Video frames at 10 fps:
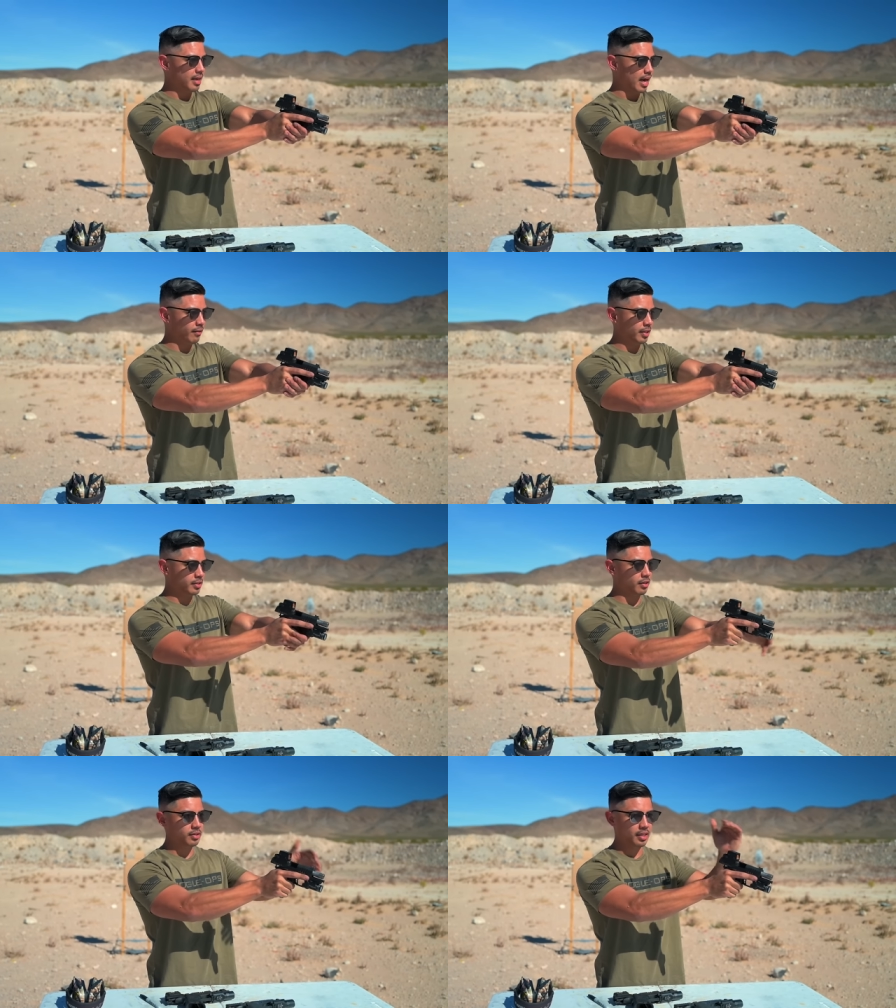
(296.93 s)
everything
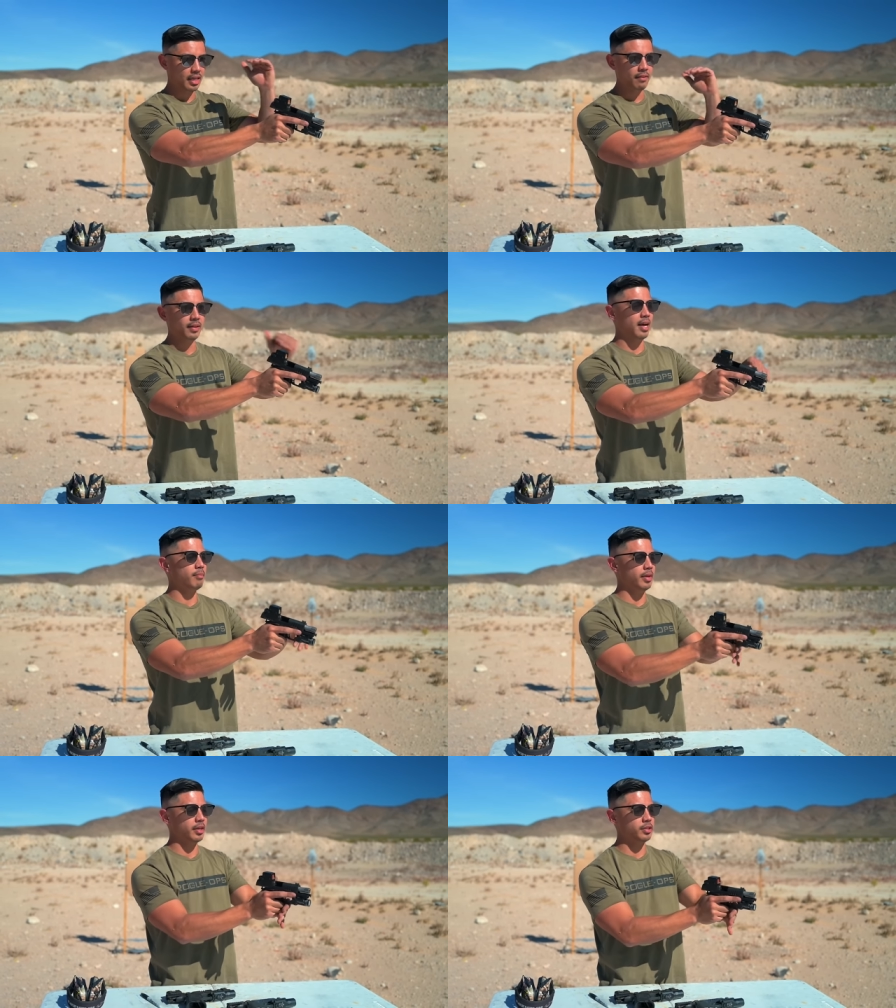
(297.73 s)
starts to level
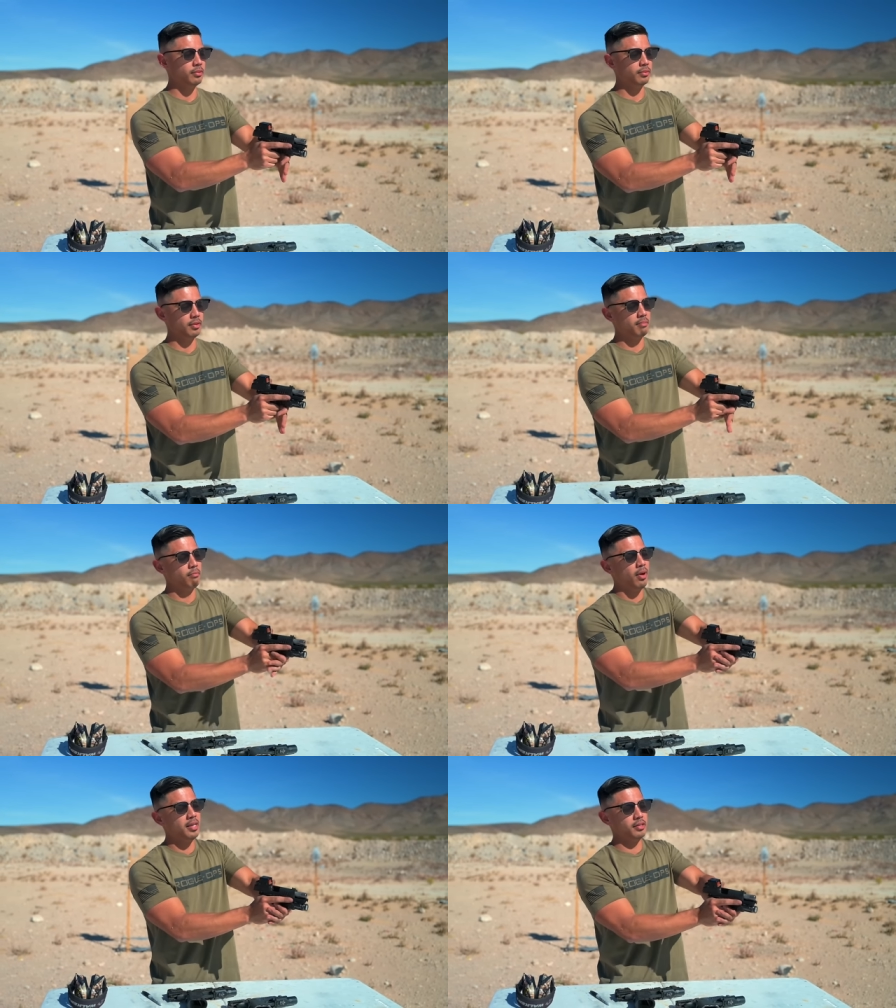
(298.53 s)
out because you your
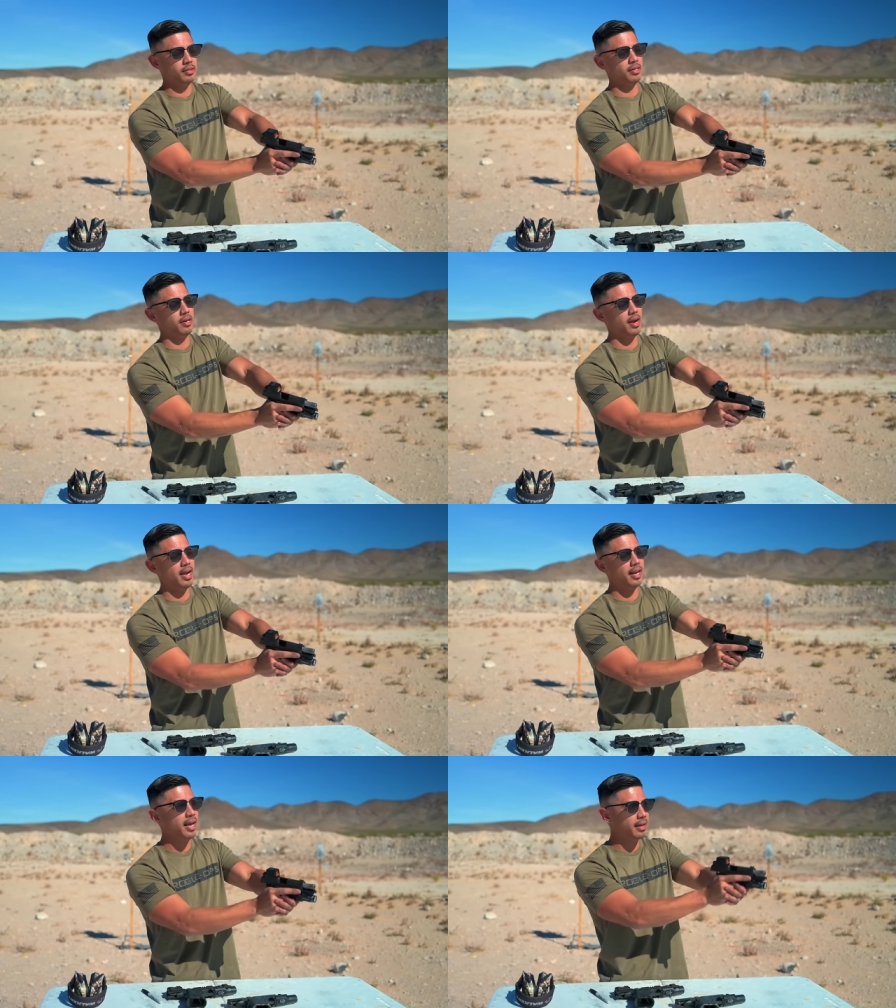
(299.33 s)
brain starts to tell your
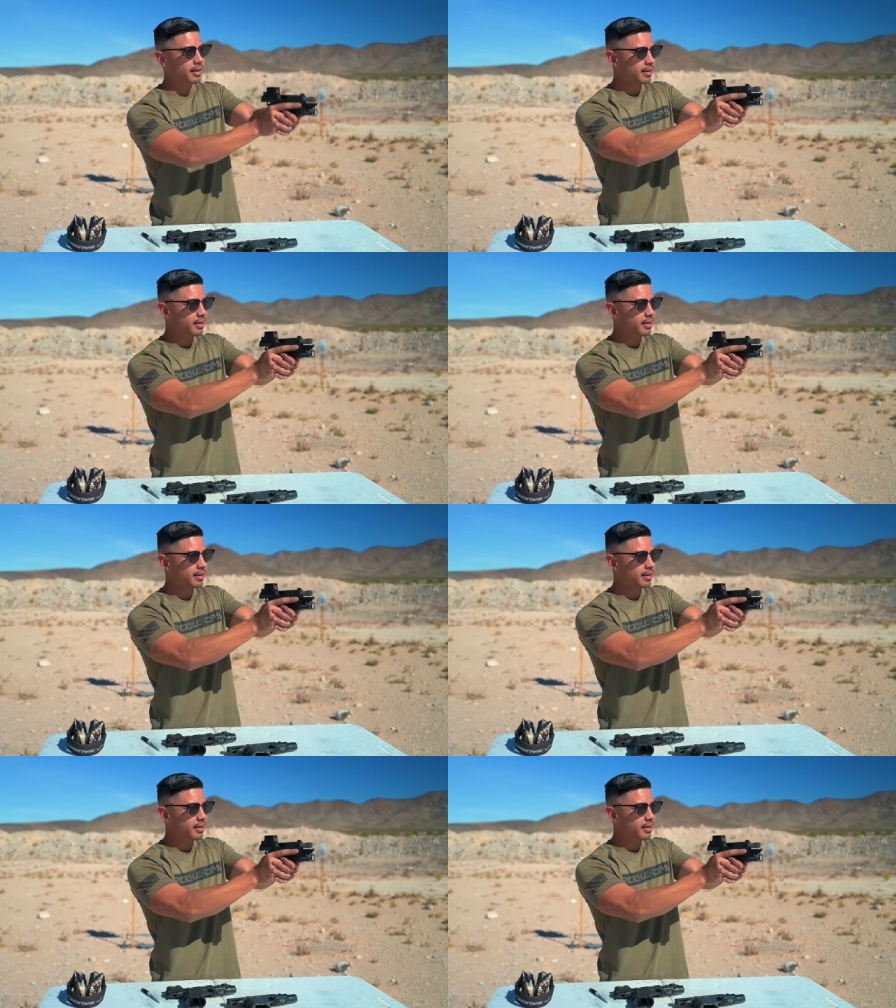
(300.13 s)
hand, hey,